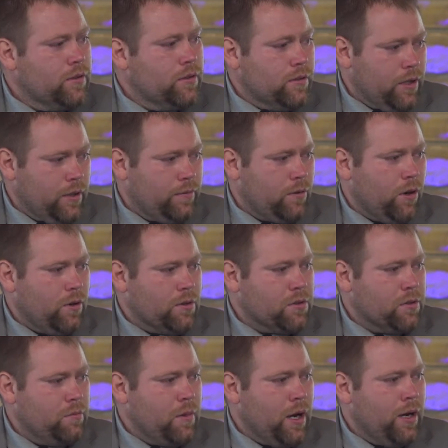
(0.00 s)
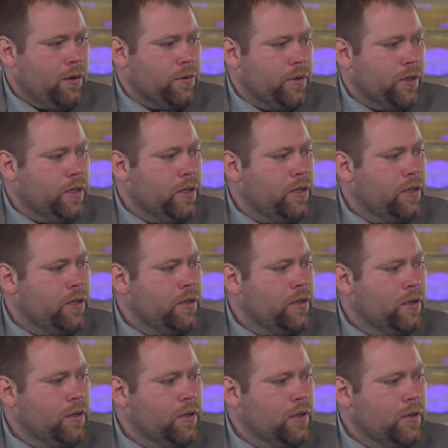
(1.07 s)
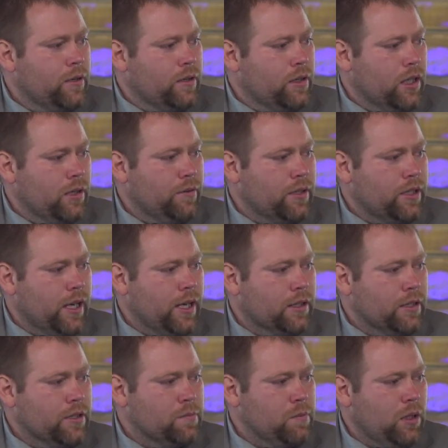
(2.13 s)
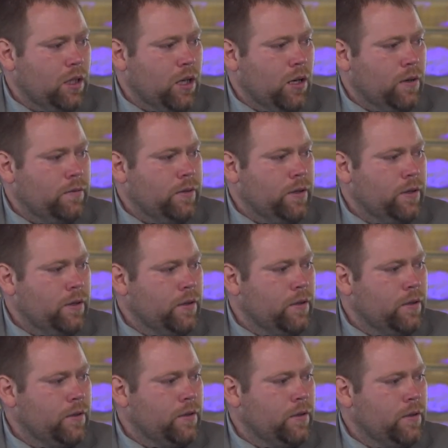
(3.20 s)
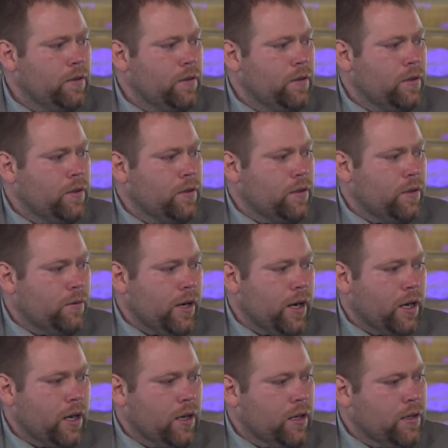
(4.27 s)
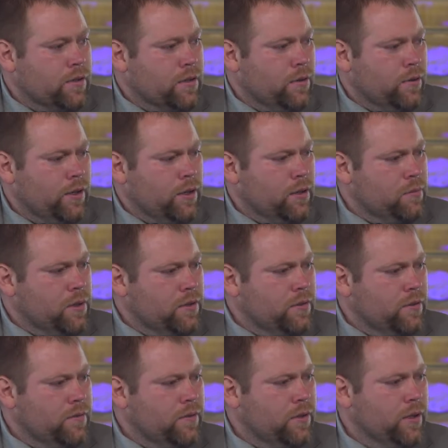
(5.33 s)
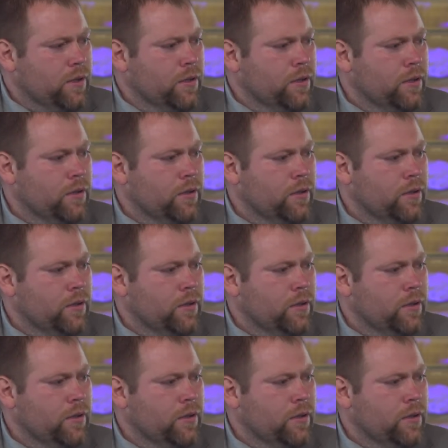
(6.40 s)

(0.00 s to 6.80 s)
They've crossed the boundary. They've attacked his beloved. The reckoning's going to be severe.